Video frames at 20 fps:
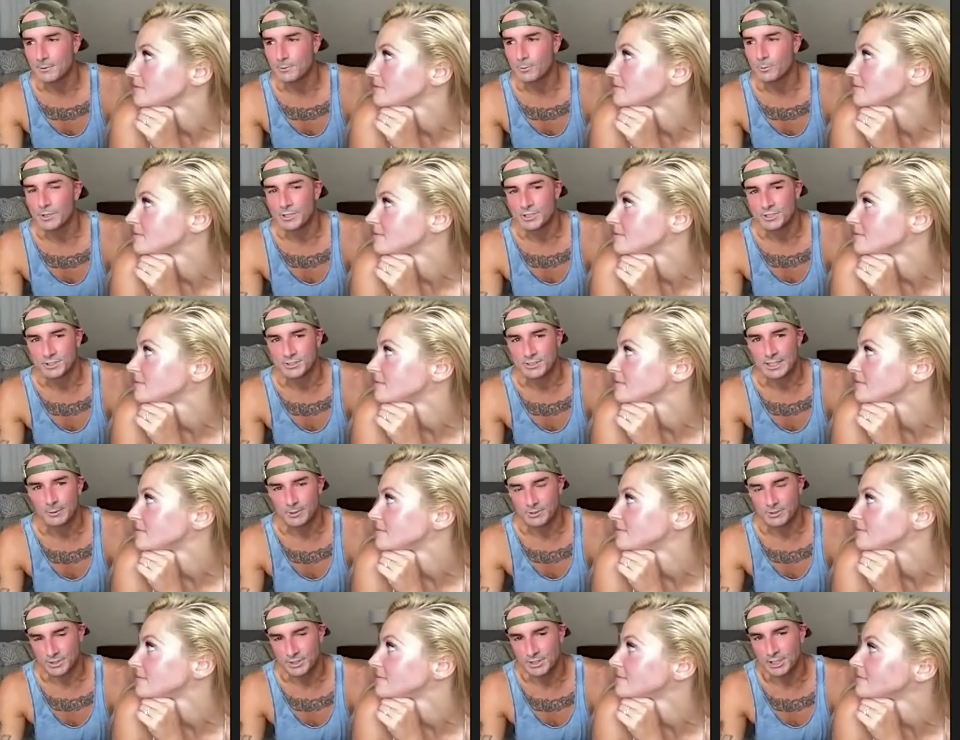Speaker 1: wishes I
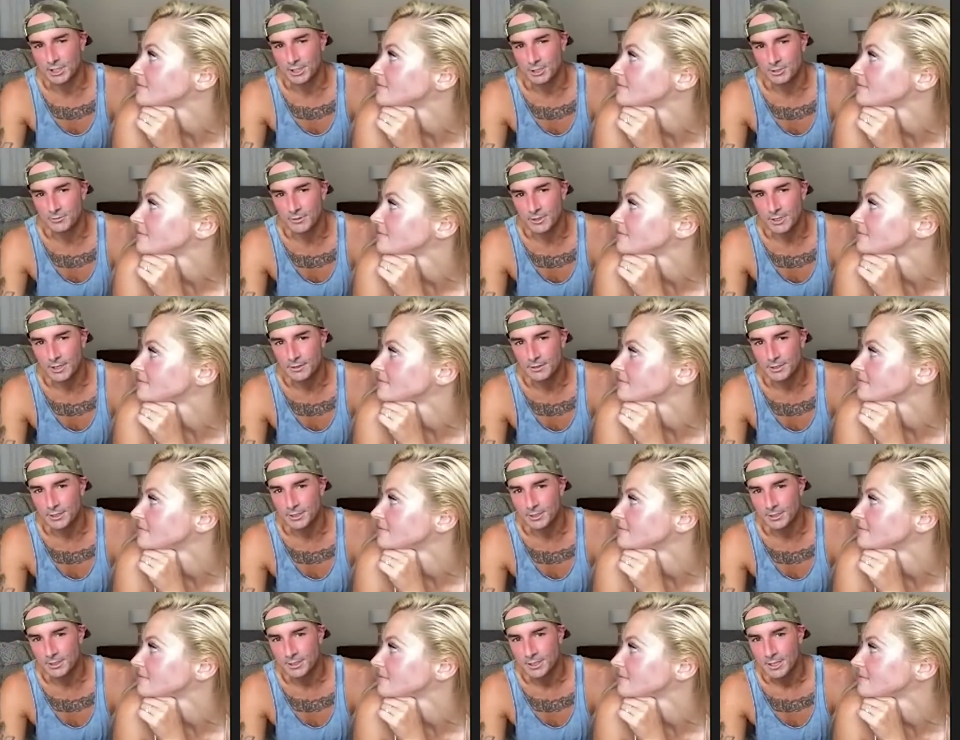was a younger
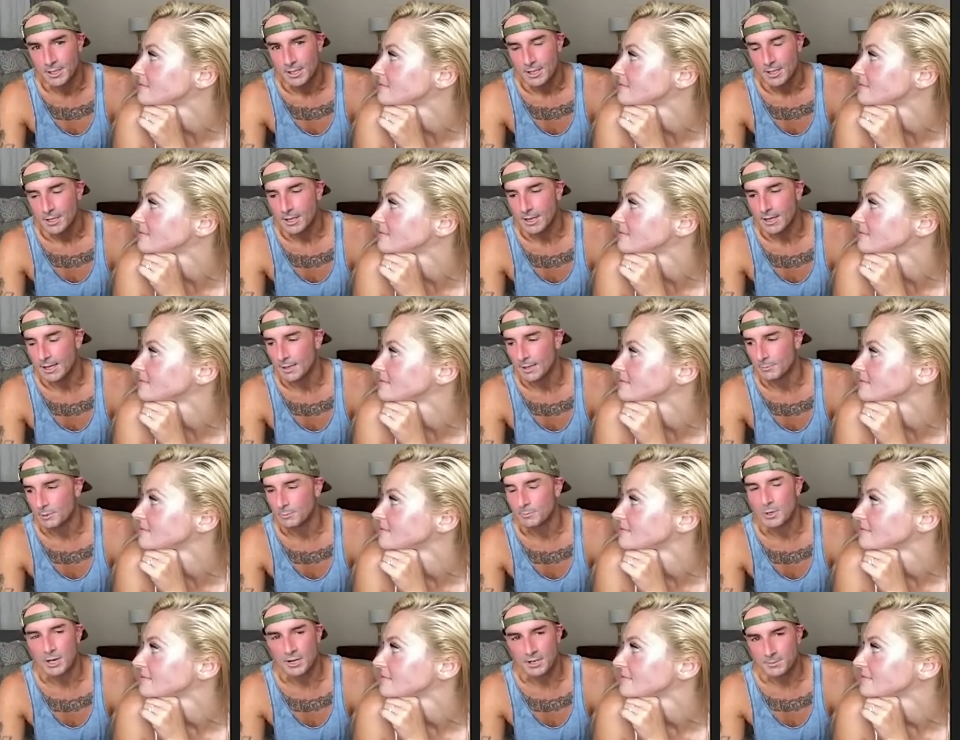father, but
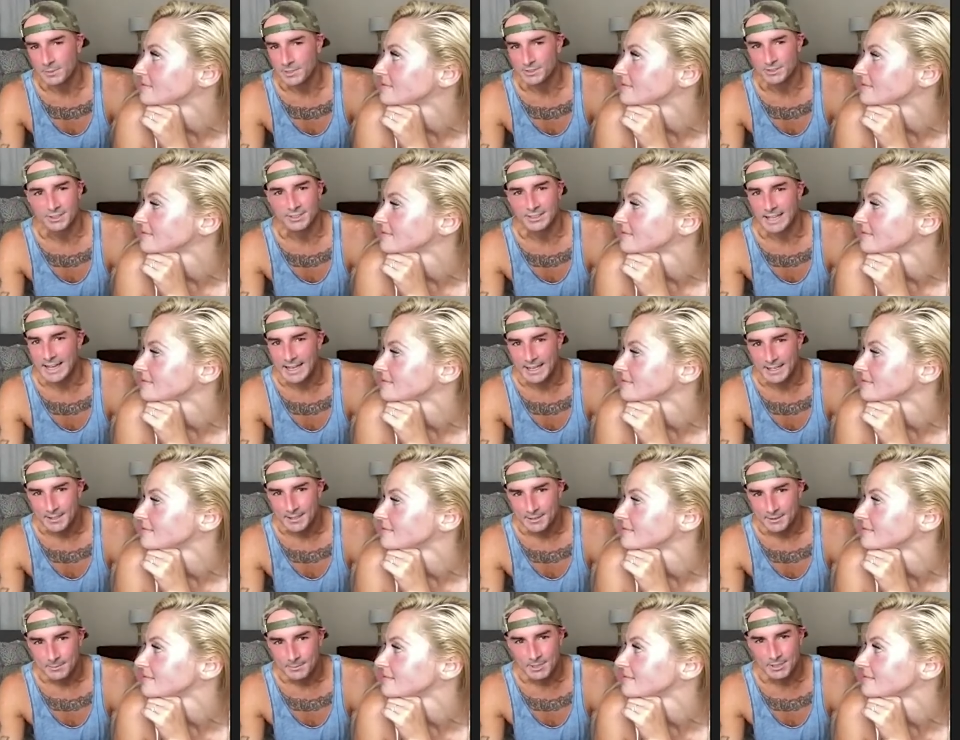part of me is glad,
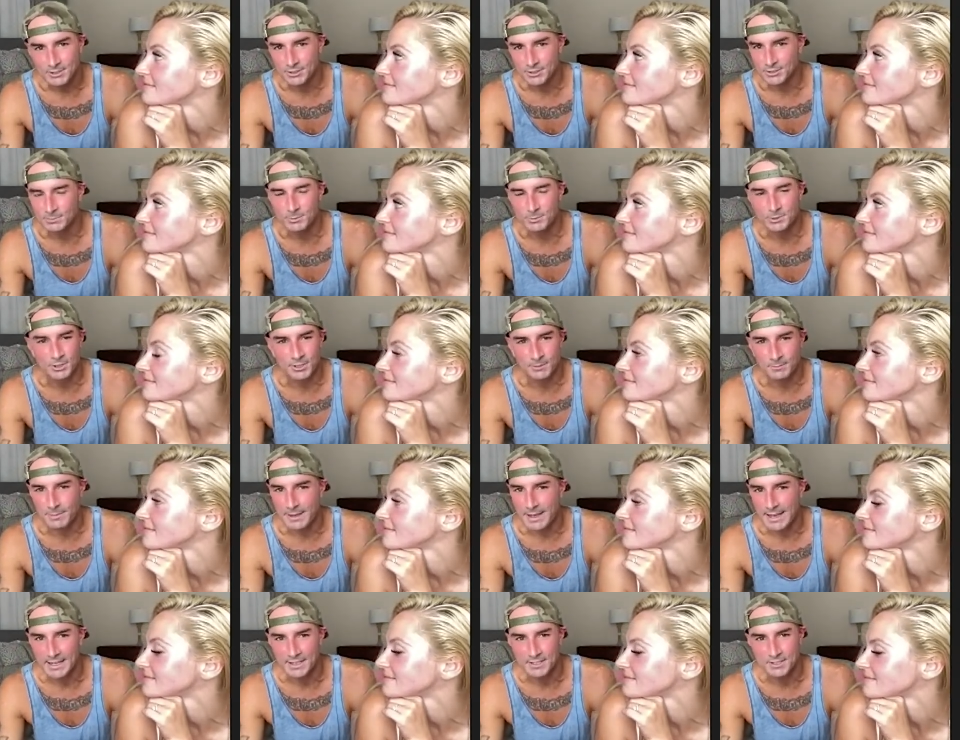because there's good and
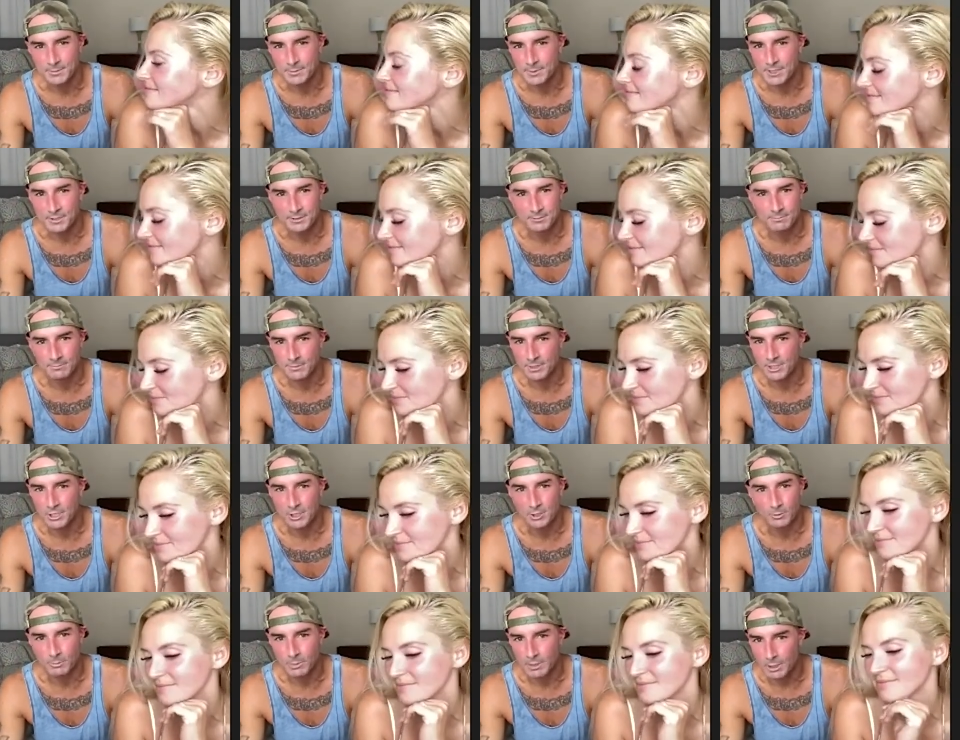bad to being,
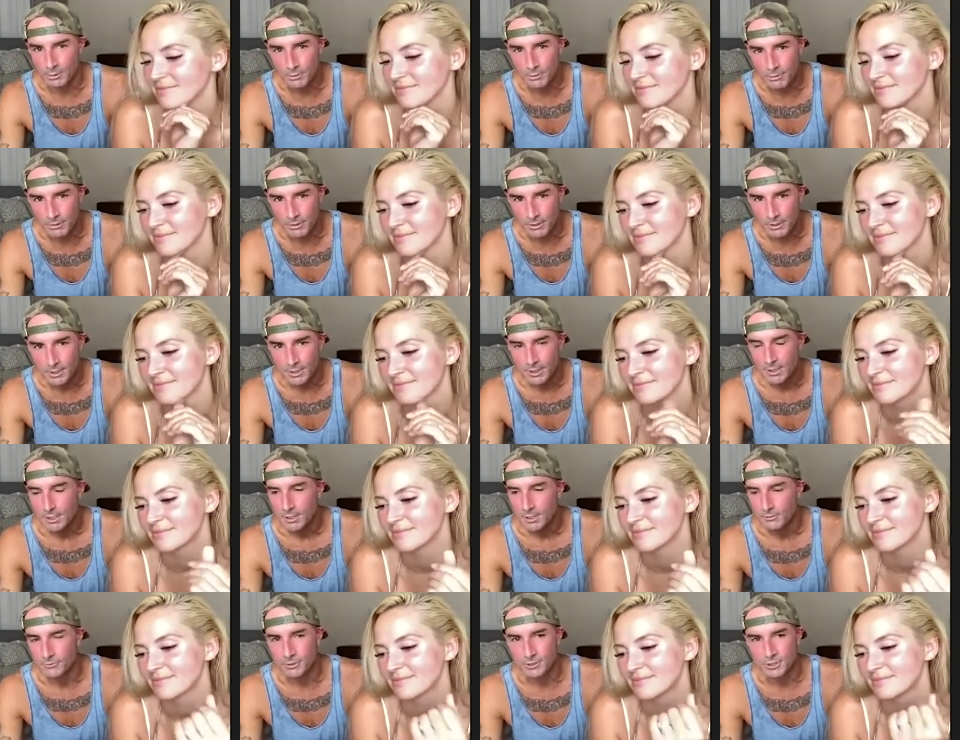both, for